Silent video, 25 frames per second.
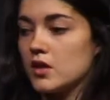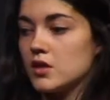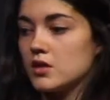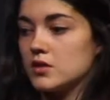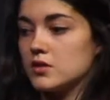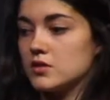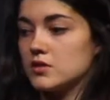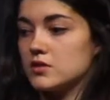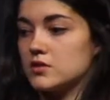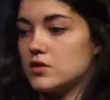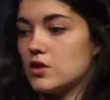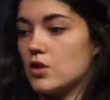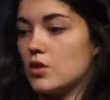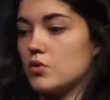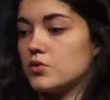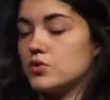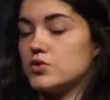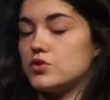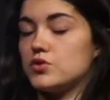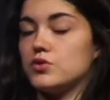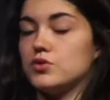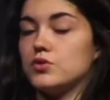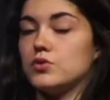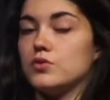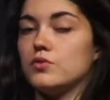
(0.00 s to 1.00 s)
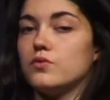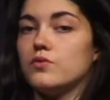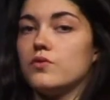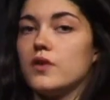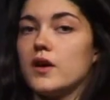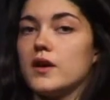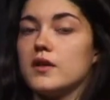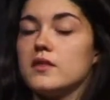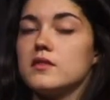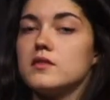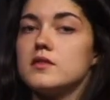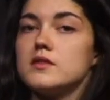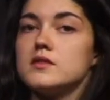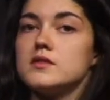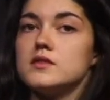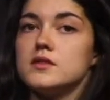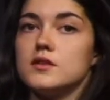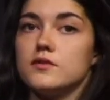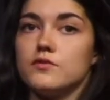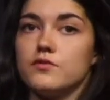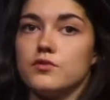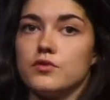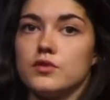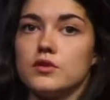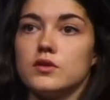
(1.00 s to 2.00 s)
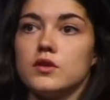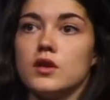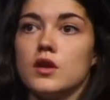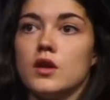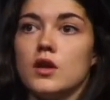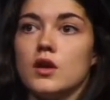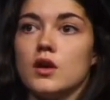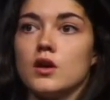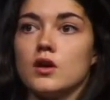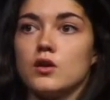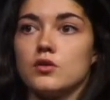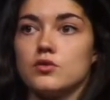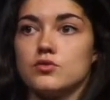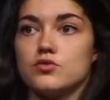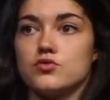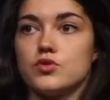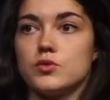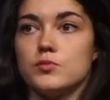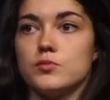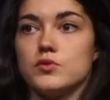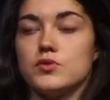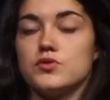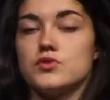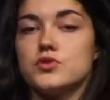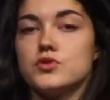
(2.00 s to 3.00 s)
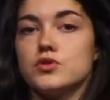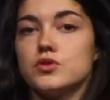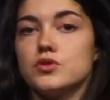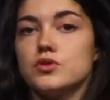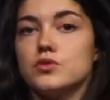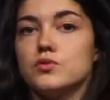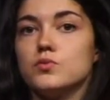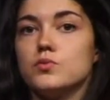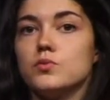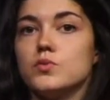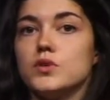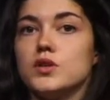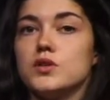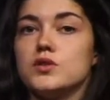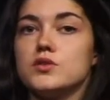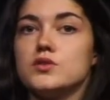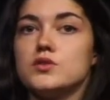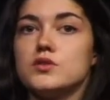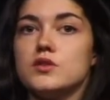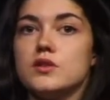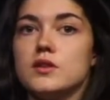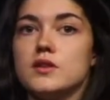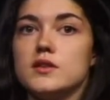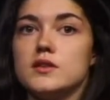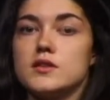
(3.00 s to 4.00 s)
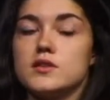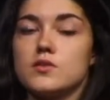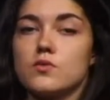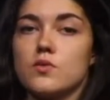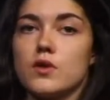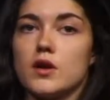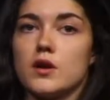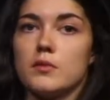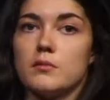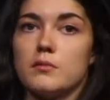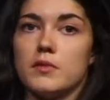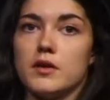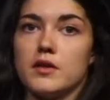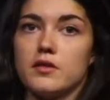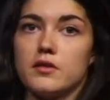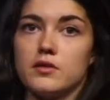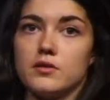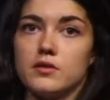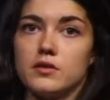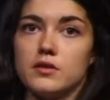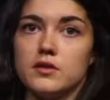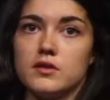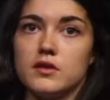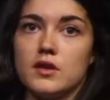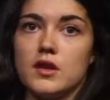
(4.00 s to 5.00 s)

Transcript: So to find this different contribution, we use the least square method,